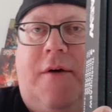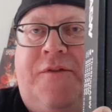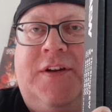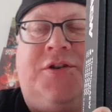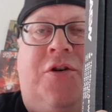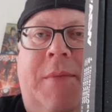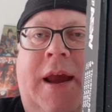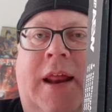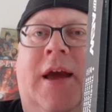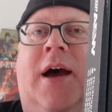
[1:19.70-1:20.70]
physical
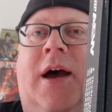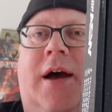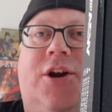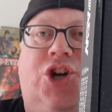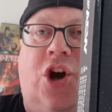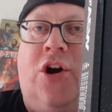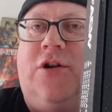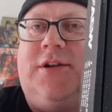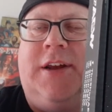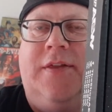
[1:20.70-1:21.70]
media,
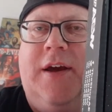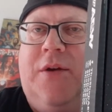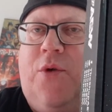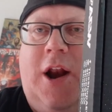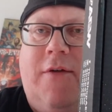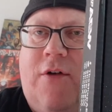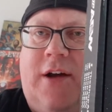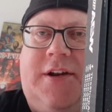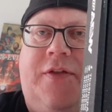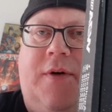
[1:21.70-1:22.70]
shirts, and then whatever
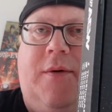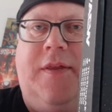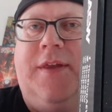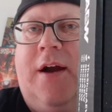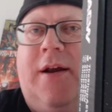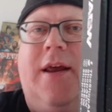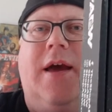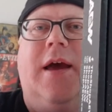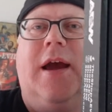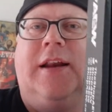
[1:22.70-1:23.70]
else we throw in there. And
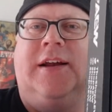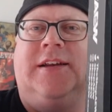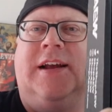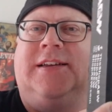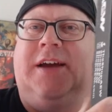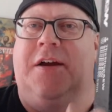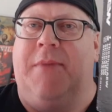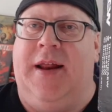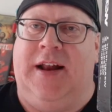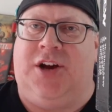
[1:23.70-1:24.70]
it doesn't necessarily
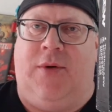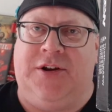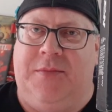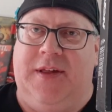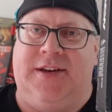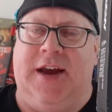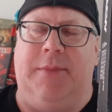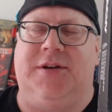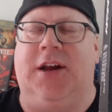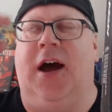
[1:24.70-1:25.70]
mean that's always going to be the
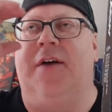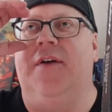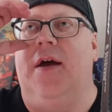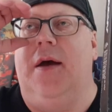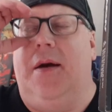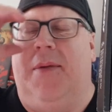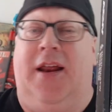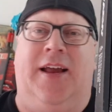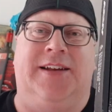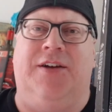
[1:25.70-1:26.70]
same stuff. But
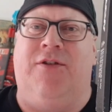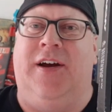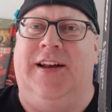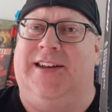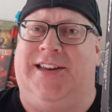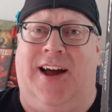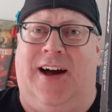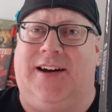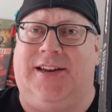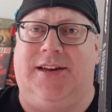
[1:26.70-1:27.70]
unless it really just
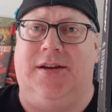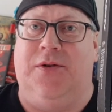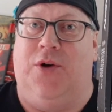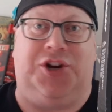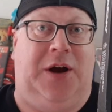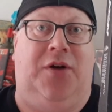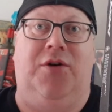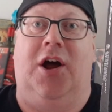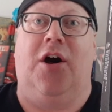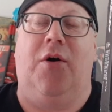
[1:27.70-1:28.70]
sucks, which I don't
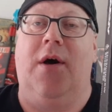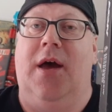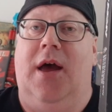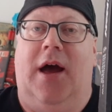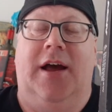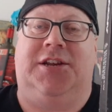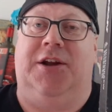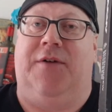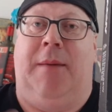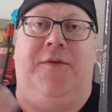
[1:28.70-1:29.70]
know, as
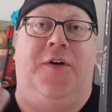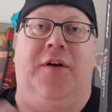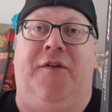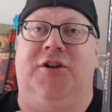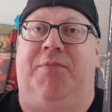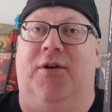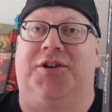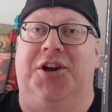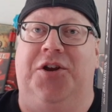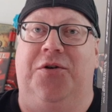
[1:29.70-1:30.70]
I'm the very first
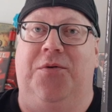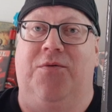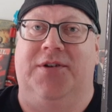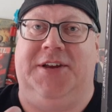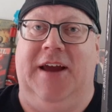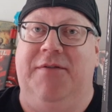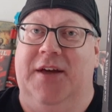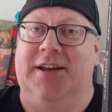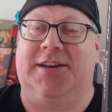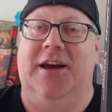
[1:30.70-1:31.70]
person to receive
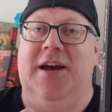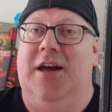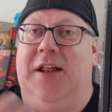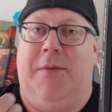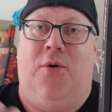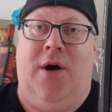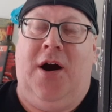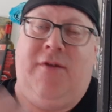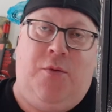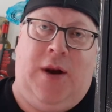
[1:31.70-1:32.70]
this that I'm
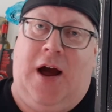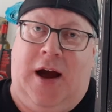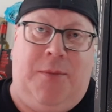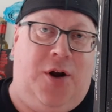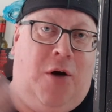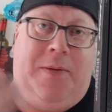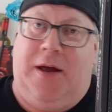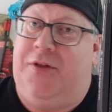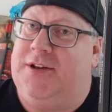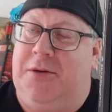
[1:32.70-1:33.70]
aware of. I'm going to
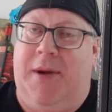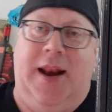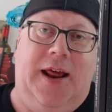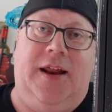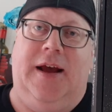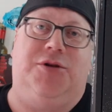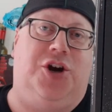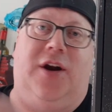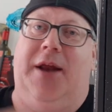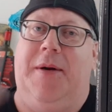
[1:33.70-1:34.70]
upload this immediately. I'm
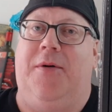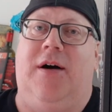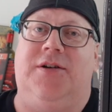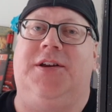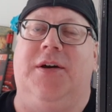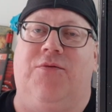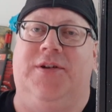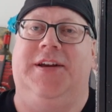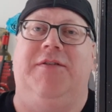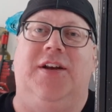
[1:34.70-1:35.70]
sure a lot of people else
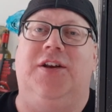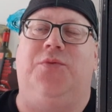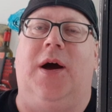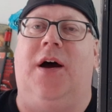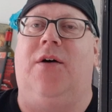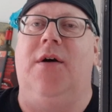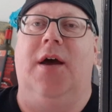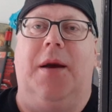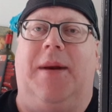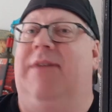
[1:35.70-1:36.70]
received it as well,
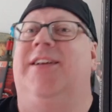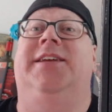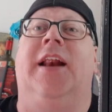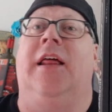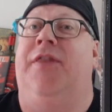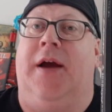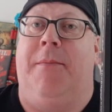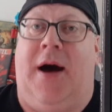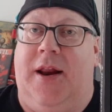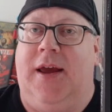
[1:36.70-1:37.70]
but I haven't seen anything
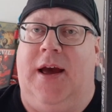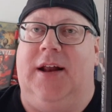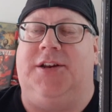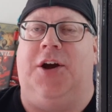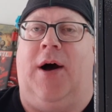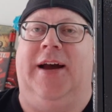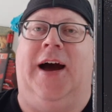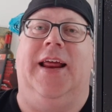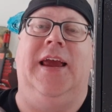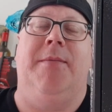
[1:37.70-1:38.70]
about it yet. So I
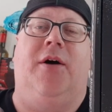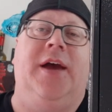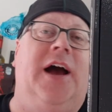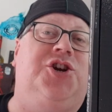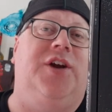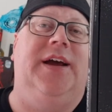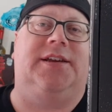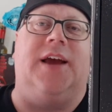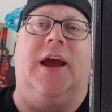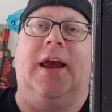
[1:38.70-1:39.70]
got an email yesterday
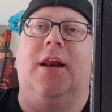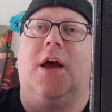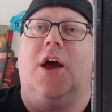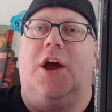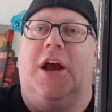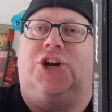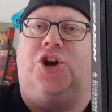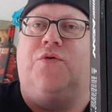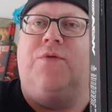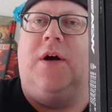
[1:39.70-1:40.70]
saying it
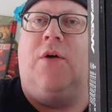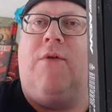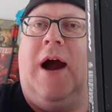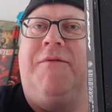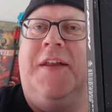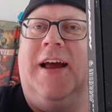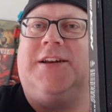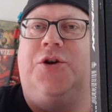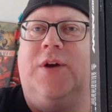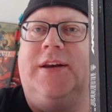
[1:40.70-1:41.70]
should arrive in the
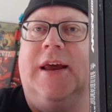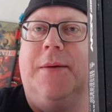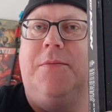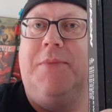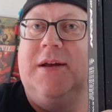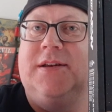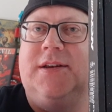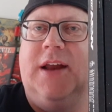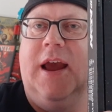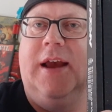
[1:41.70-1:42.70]
next 2 to 10
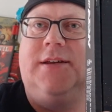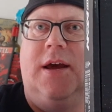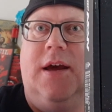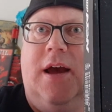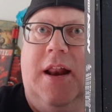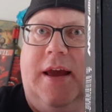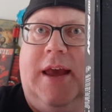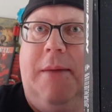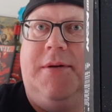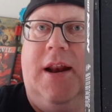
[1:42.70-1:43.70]
business days, and it
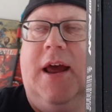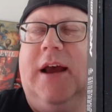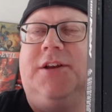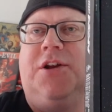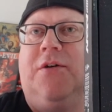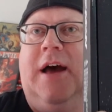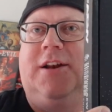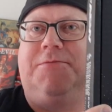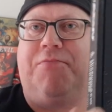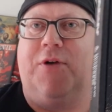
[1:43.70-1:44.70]
came today. So
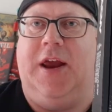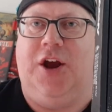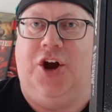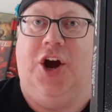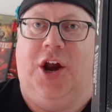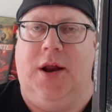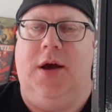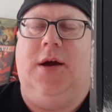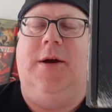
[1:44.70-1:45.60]
that's pretty good.